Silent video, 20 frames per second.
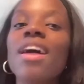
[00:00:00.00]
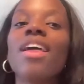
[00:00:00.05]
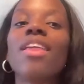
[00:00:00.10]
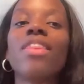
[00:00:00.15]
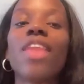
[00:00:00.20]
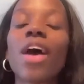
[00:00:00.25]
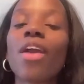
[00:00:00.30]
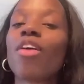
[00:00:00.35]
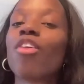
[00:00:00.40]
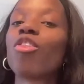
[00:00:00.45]

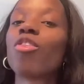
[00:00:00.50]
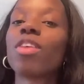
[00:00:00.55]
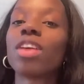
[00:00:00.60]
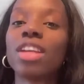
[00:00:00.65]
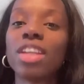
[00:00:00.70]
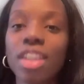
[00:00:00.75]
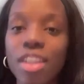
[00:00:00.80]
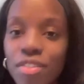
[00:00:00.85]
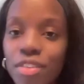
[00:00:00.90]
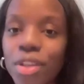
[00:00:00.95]
that are
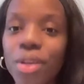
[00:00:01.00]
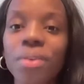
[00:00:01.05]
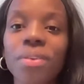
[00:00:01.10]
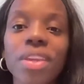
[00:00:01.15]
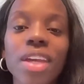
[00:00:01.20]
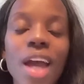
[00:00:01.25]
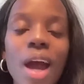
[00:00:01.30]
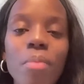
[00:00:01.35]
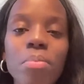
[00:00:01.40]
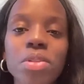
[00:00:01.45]
giving you
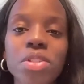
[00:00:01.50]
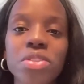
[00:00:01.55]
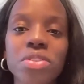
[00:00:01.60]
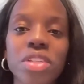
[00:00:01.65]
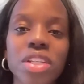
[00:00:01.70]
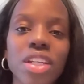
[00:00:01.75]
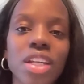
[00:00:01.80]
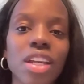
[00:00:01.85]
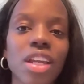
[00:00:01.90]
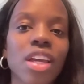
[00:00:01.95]
the
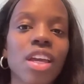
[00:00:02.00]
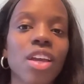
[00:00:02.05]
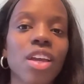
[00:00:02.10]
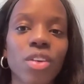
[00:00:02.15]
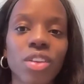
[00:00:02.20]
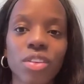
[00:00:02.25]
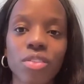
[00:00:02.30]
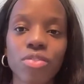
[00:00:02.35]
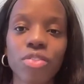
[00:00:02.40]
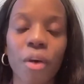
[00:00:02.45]
opportunity to get
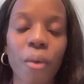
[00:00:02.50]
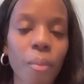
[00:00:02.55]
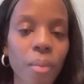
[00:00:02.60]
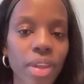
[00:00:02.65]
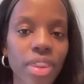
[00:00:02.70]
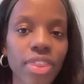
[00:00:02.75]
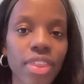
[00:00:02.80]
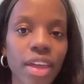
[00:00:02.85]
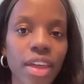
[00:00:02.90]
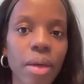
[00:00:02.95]
on the phone
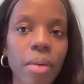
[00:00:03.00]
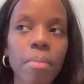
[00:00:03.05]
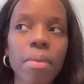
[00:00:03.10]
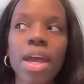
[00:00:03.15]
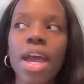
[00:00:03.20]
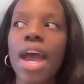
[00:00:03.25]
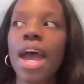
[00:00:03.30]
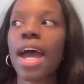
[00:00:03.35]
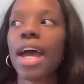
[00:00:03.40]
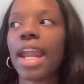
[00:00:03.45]
with them
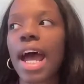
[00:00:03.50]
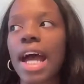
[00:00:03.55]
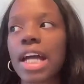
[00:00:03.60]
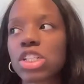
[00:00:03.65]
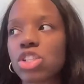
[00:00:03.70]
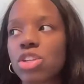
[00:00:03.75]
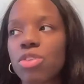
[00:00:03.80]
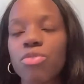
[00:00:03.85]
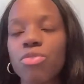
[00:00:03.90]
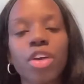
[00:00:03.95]
and
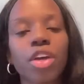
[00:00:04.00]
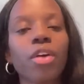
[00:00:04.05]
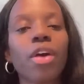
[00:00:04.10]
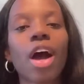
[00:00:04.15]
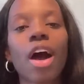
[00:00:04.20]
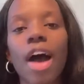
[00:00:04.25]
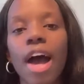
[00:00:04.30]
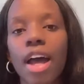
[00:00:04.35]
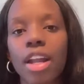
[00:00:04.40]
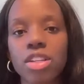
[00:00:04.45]
actually figure
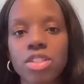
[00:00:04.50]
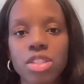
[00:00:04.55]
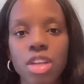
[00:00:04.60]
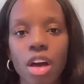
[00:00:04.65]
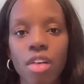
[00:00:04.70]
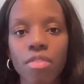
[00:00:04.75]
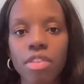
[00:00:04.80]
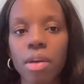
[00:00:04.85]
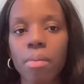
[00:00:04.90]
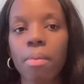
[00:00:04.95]
out how to
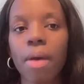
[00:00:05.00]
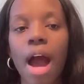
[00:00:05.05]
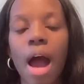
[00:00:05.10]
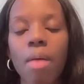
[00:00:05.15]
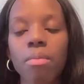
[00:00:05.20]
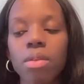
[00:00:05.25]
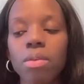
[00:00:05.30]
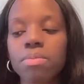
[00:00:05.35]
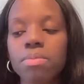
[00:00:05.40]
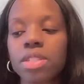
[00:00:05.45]
solve their
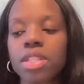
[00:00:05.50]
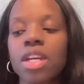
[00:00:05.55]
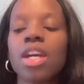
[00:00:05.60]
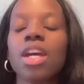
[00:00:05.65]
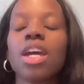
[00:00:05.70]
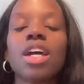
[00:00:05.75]
problems.